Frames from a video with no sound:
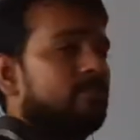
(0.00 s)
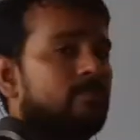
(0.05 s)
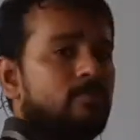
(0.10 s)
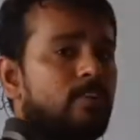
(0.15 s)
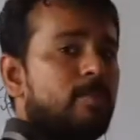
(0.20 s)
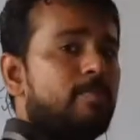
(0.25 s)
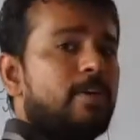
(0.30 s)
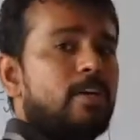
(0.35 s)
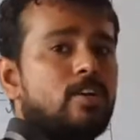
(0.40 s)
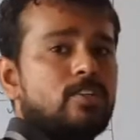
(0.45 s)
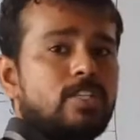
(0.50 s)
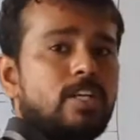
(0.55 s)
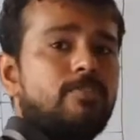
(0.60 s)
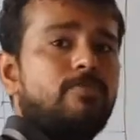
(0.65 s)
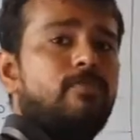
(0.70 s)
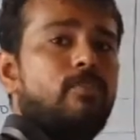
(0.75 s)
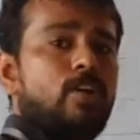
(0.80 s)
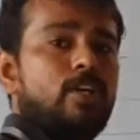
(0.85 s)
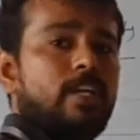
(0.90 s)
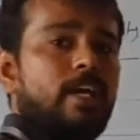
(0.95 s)
Why? Because of
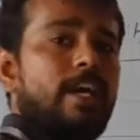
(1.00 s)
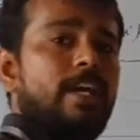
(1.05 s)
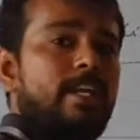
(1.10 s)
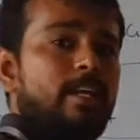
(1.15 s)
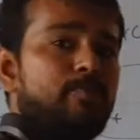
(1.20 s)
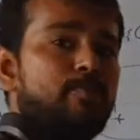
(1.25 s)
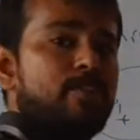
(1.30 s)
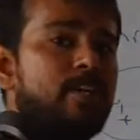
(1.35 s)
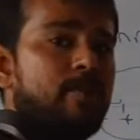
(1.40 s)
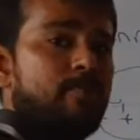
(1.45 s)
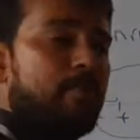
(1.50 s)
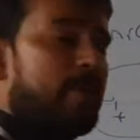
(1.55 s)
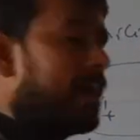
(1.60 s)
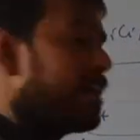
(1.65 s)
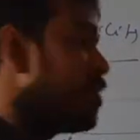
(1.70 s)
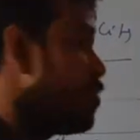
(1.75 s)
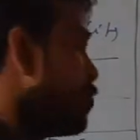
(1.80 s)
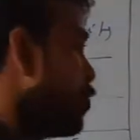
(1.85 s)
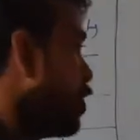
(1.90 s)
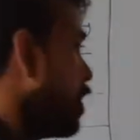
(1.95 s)
for ellipse and
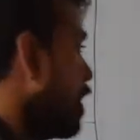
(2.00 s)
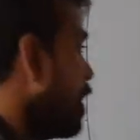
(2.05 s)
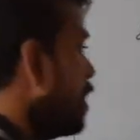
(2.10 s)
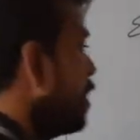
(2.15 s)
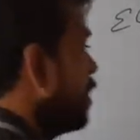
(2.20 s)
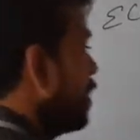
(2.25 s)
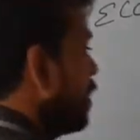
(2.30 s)
parabola,